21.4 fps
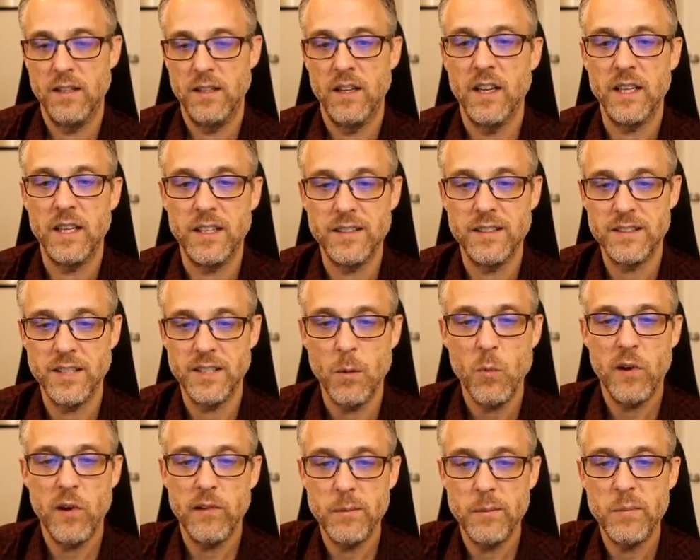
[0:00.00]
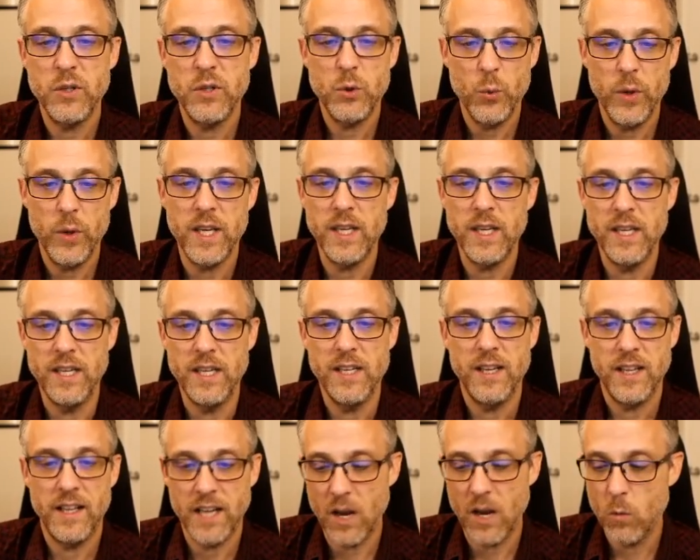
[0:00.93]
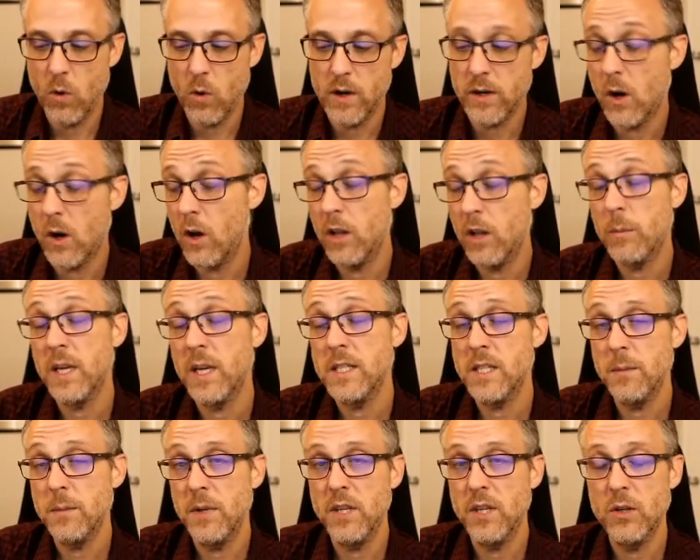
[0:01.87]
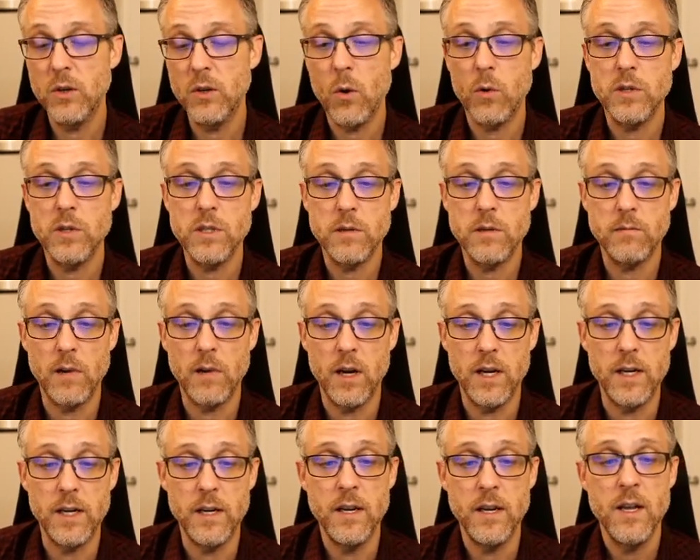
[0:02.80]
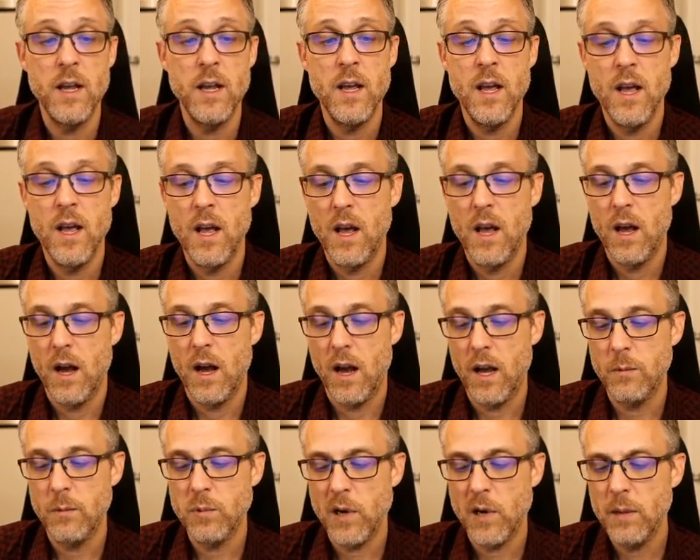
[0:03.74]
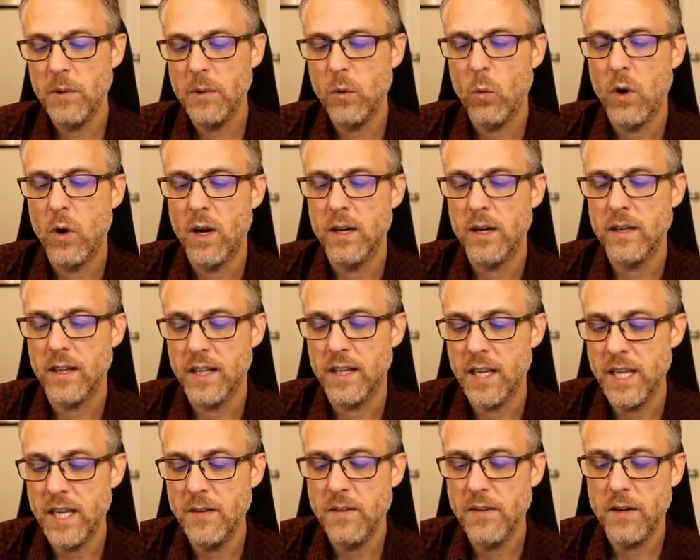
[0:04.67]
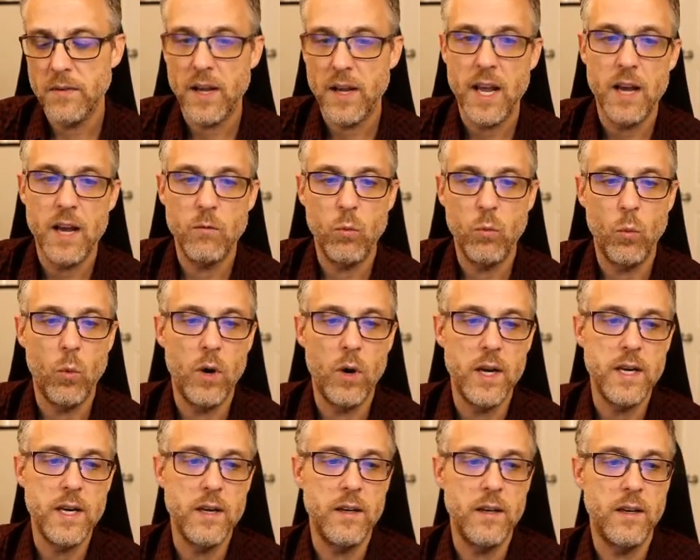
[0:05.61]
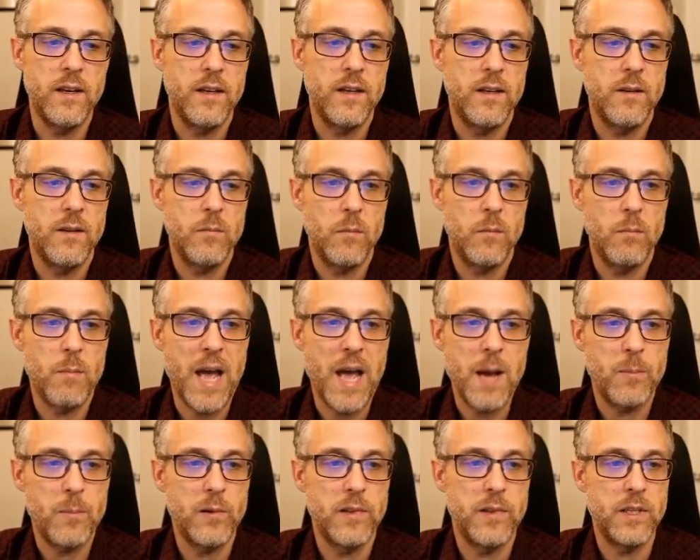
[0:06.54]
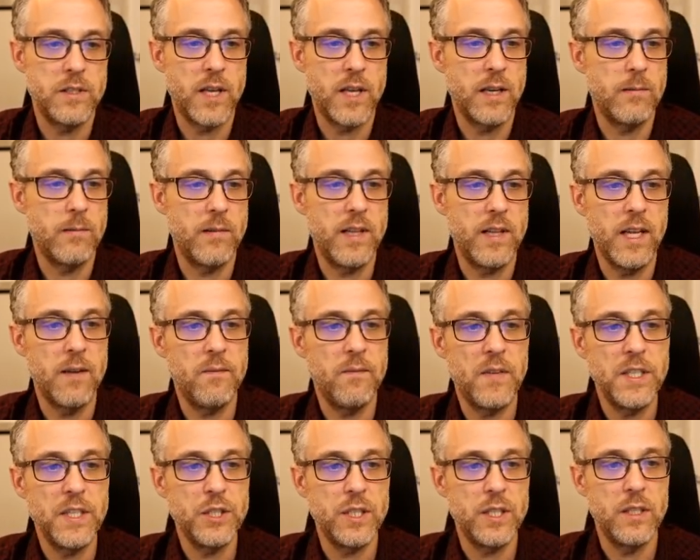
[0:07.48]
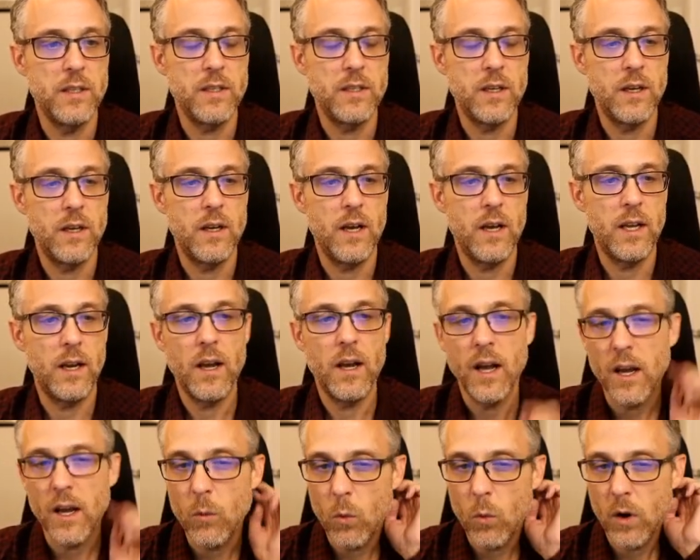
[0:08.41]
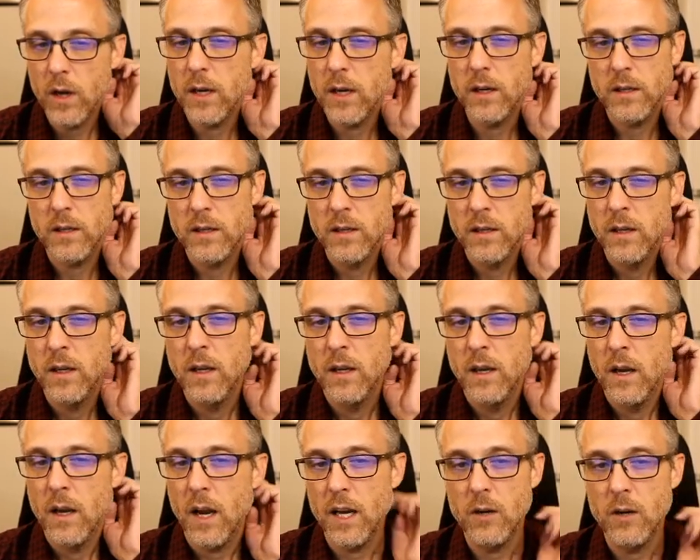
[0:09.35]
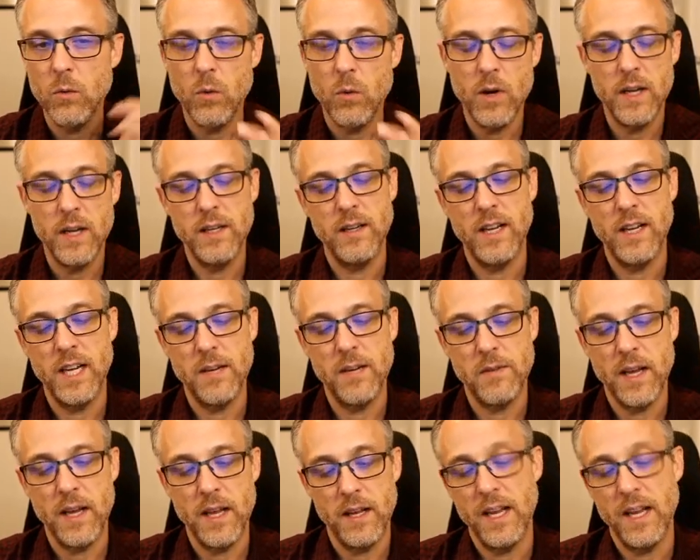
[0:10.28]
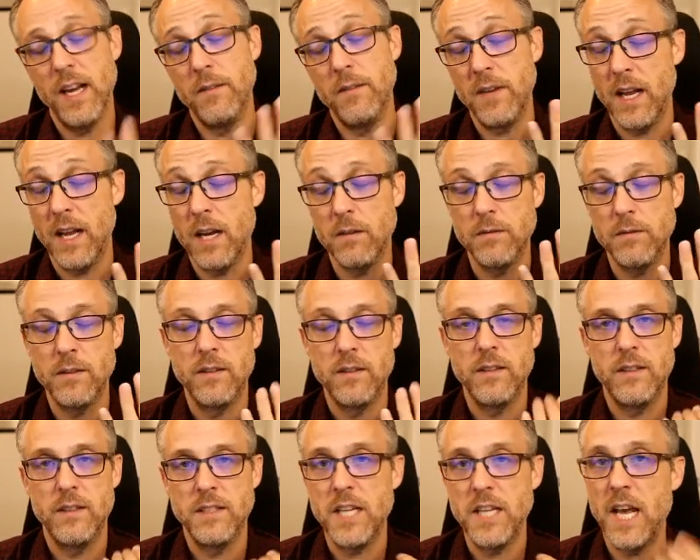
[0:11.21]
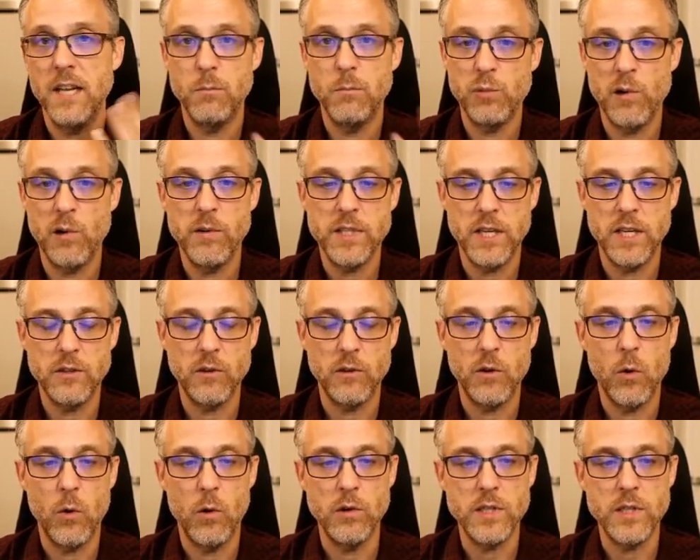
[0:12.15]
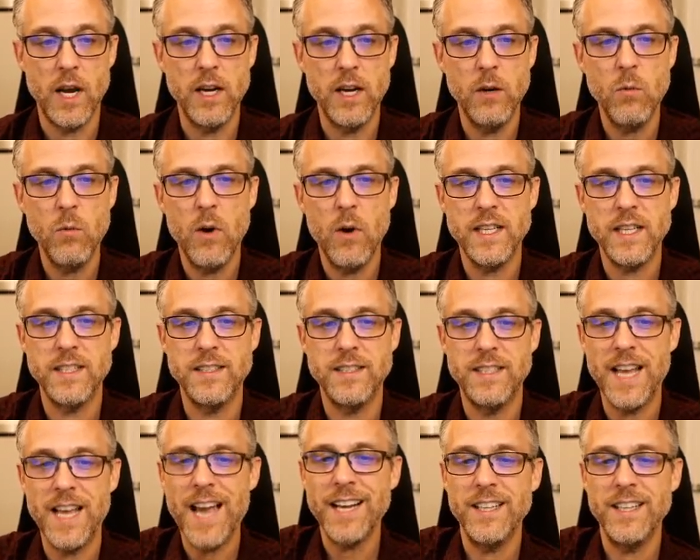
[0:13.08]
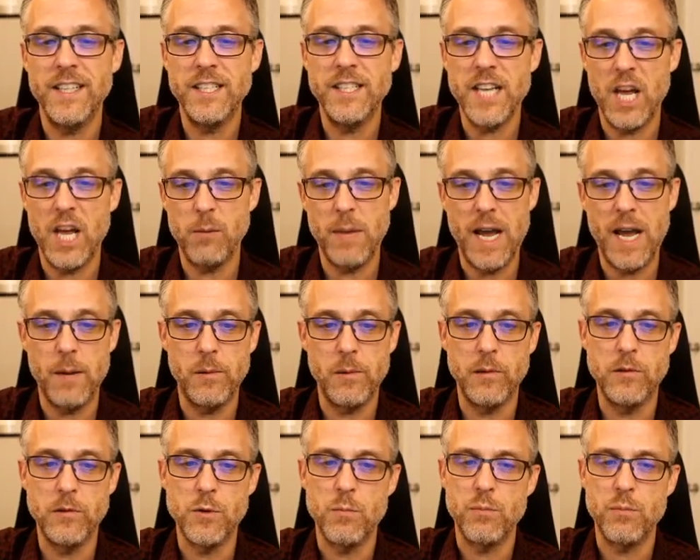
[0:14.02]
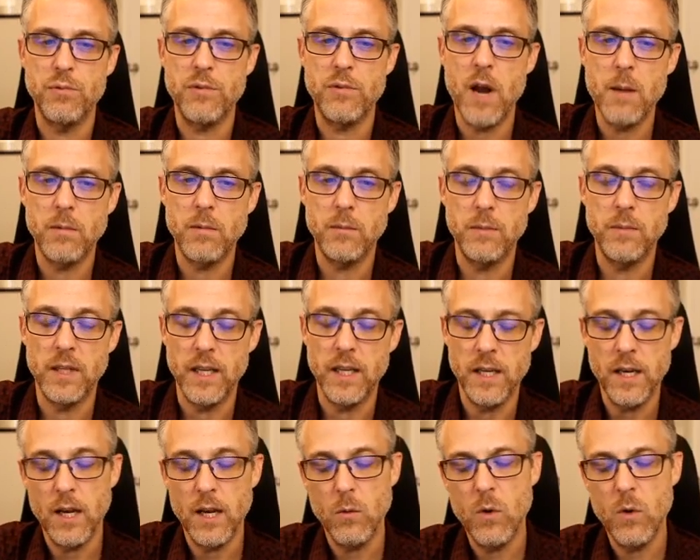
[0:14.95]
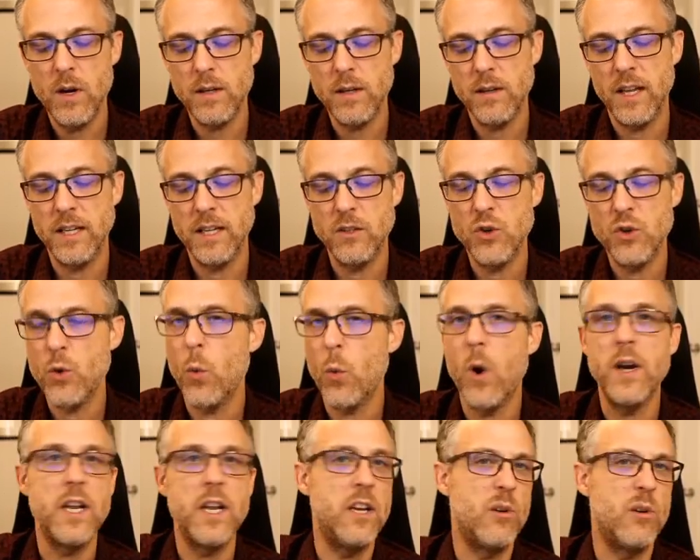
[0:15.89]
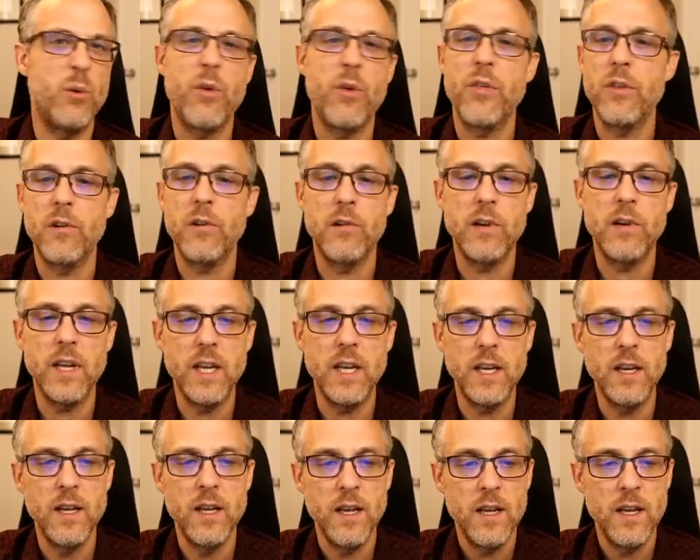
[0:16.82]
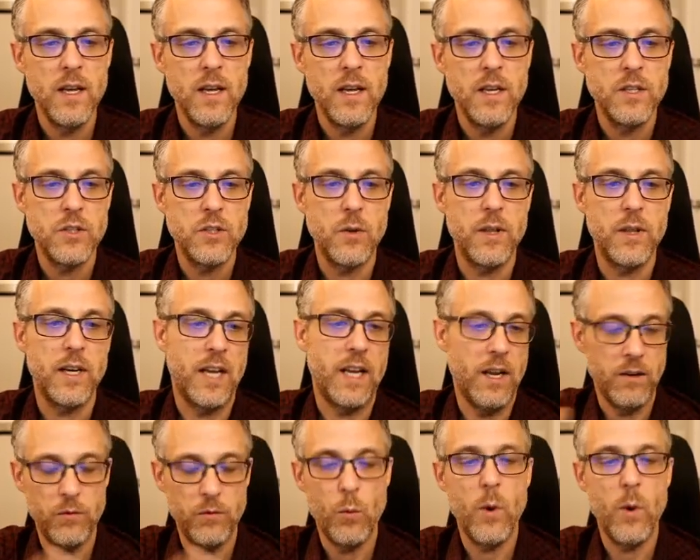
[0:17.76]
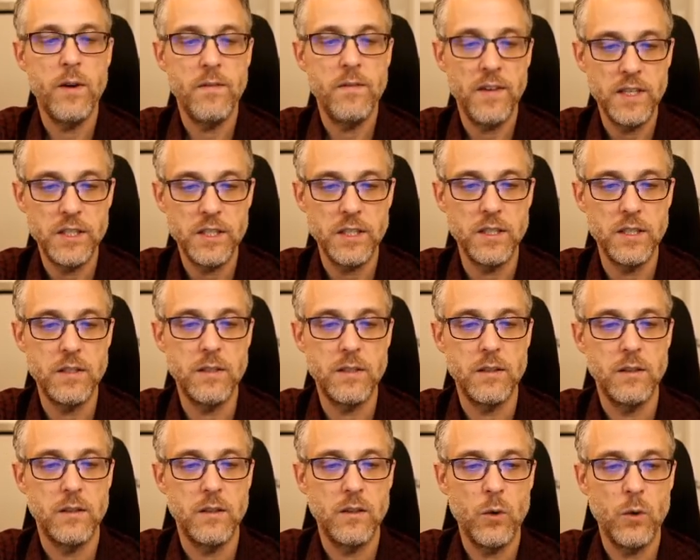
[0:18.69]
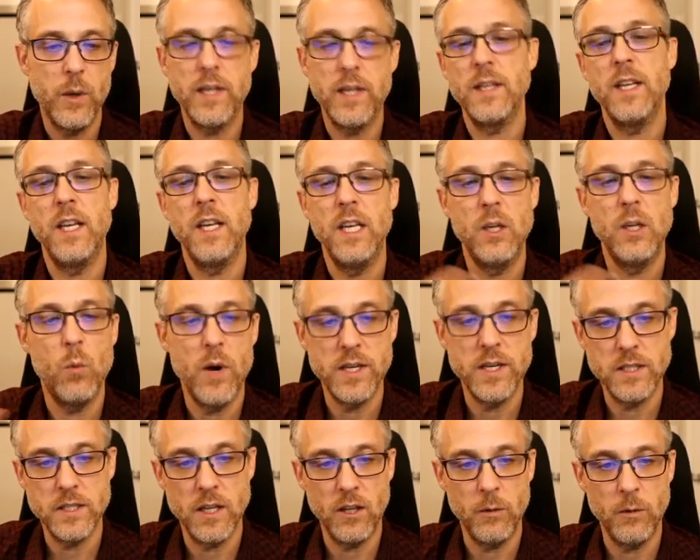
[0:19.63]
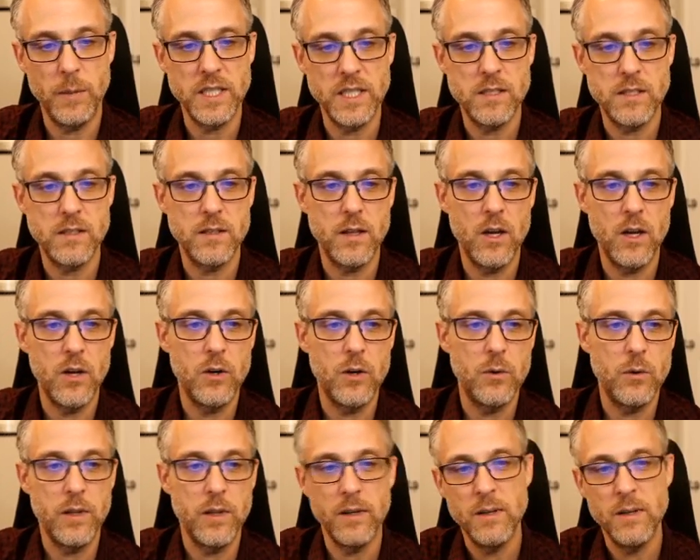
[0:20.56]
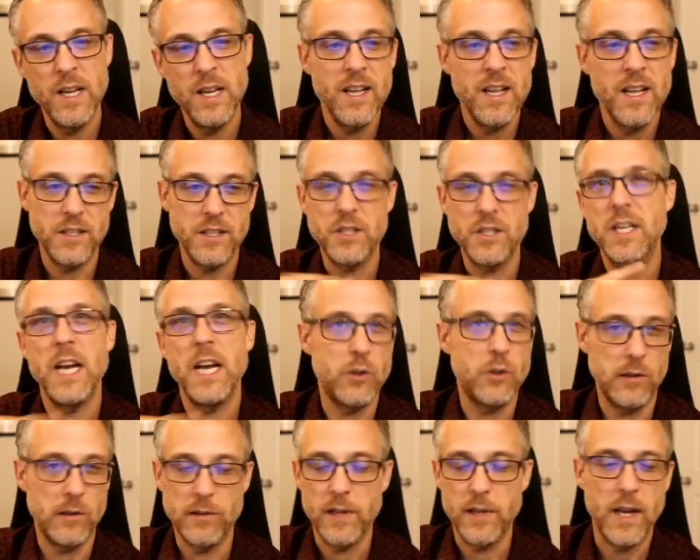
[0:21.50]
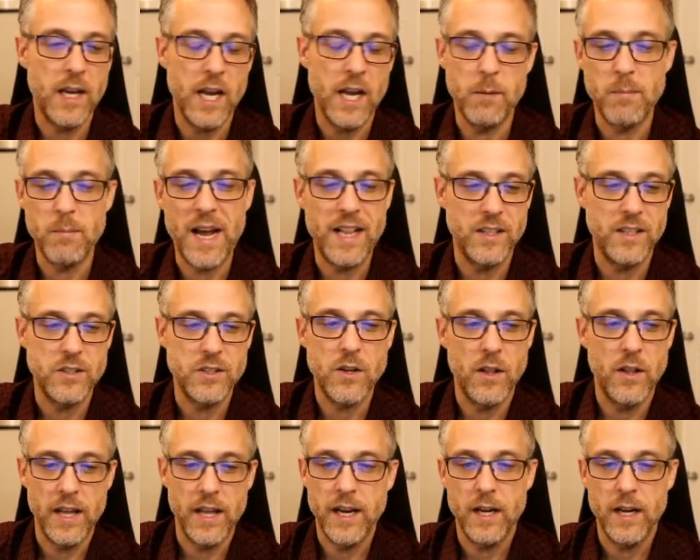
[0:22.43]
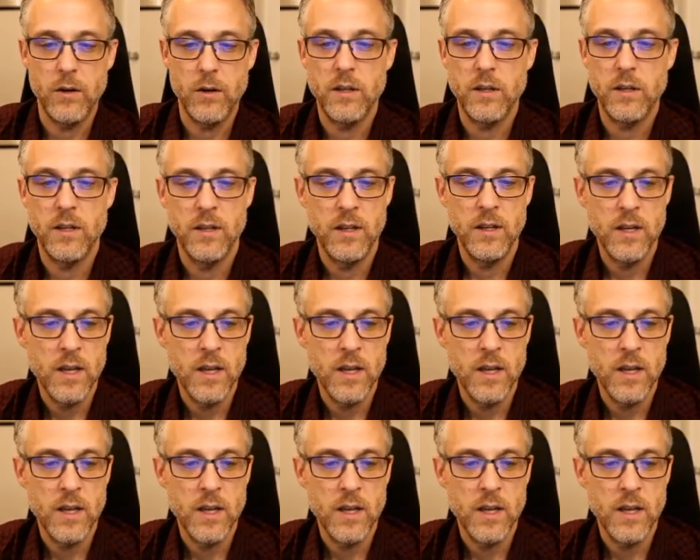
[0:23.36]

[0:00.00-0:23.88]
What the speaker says: Like somewhere in between, like I want all my CPU cores to run. I probably want, like, even if I have one mapper that's like really efficient, I don't want, like, if I have 10 processor cores, I don't want exactly 10 mappers, probably. I want like 20 or 30, so that again, if one finishes quickly, one is a little bit slow, the scheduler can kind of balance all that out.